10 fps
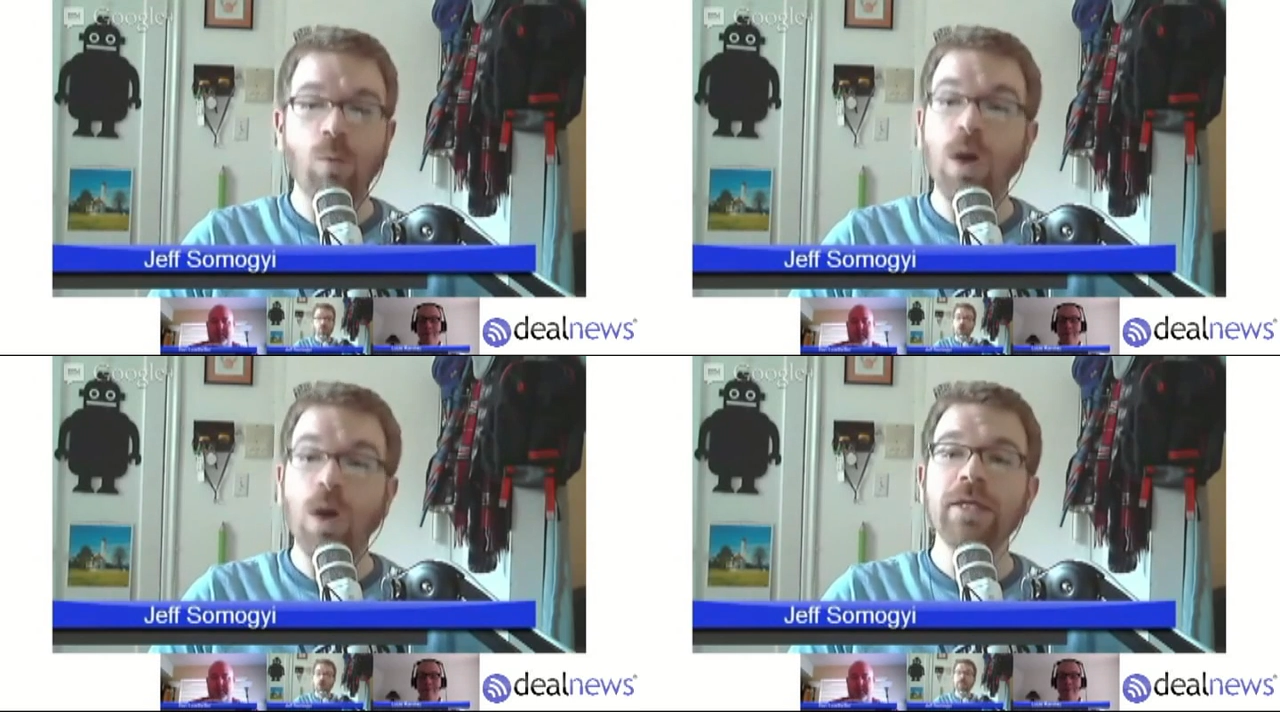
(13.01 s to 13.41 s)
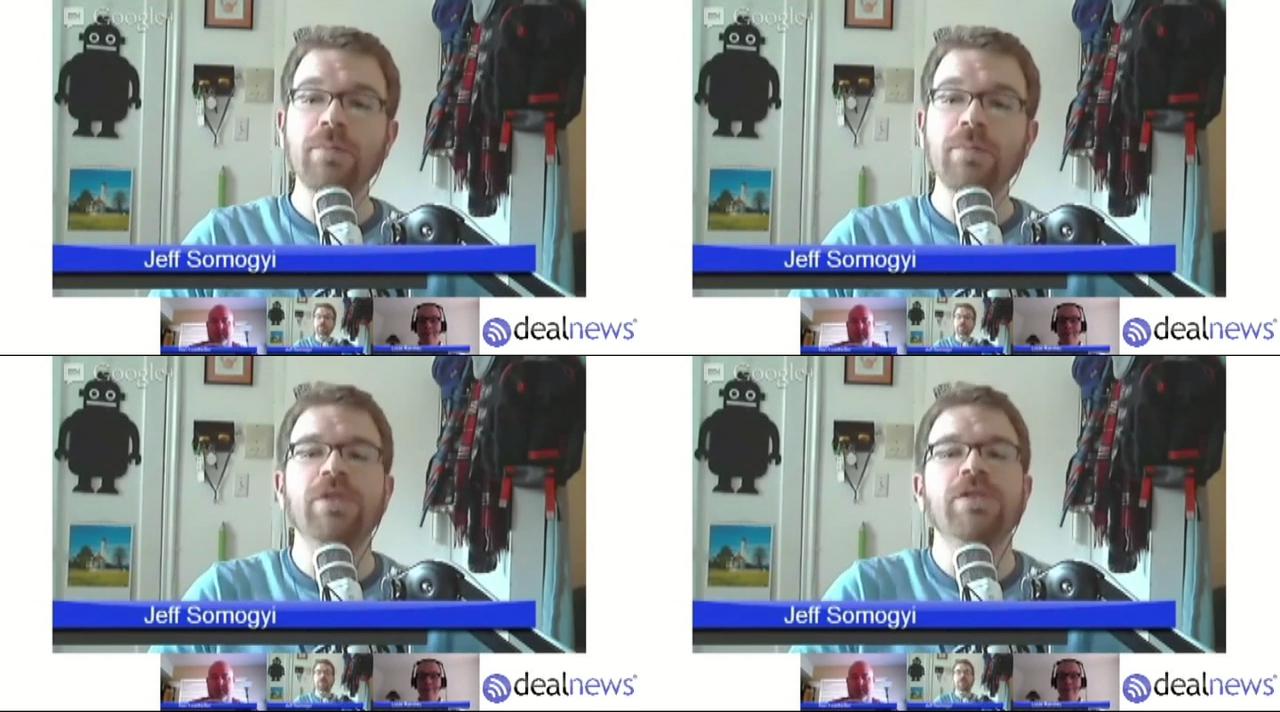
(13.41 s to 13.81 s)

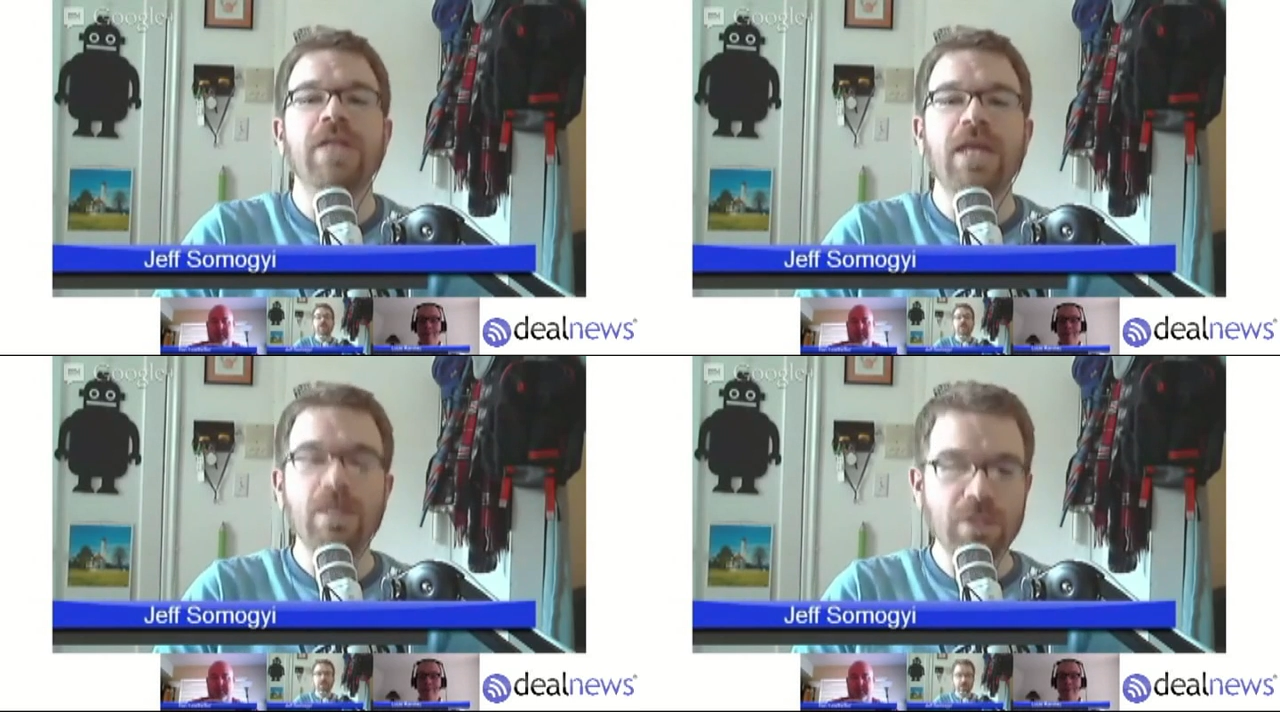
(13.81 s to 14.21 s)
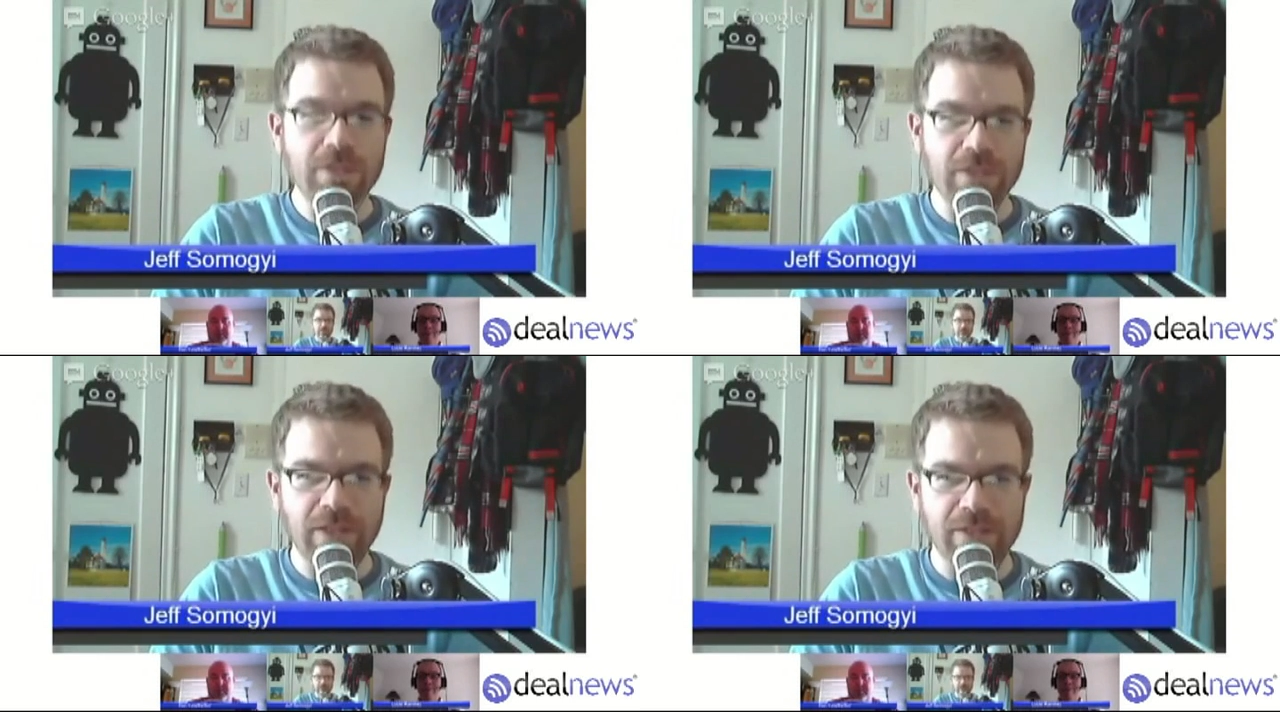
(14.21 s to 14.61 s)
Why? Because
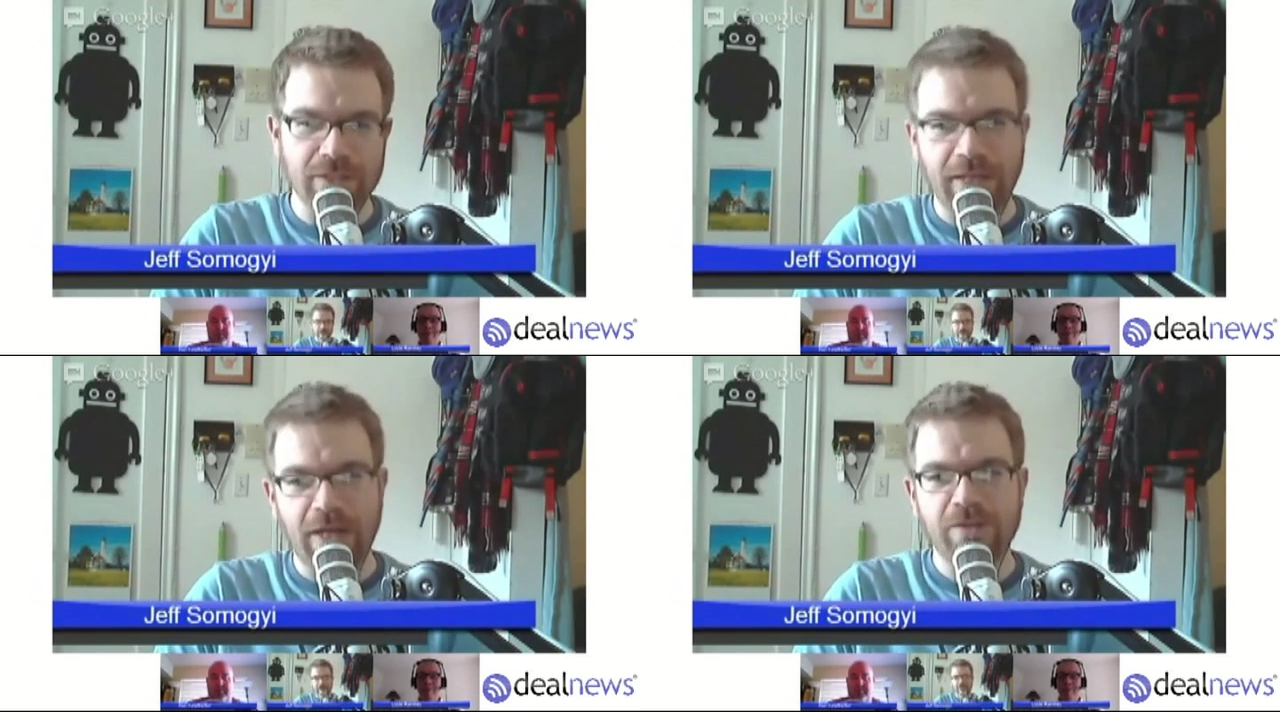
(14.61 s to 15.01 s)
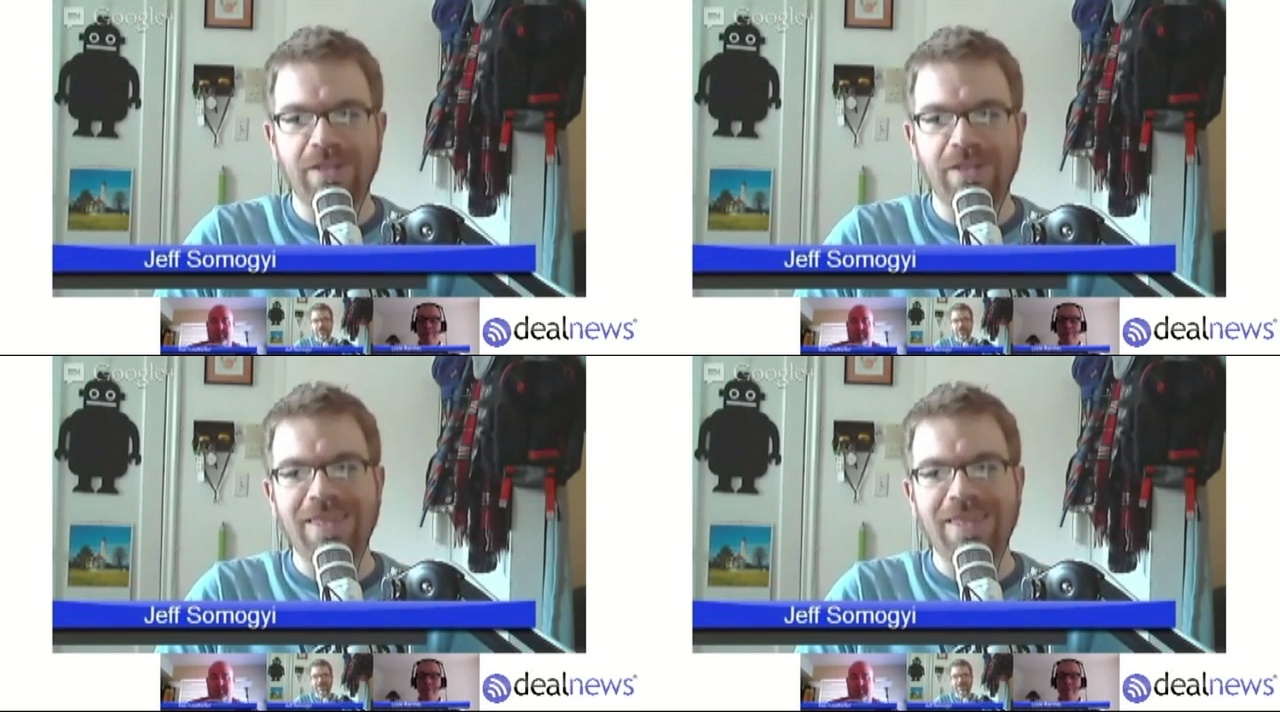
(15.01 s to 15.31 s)
ABC has announced that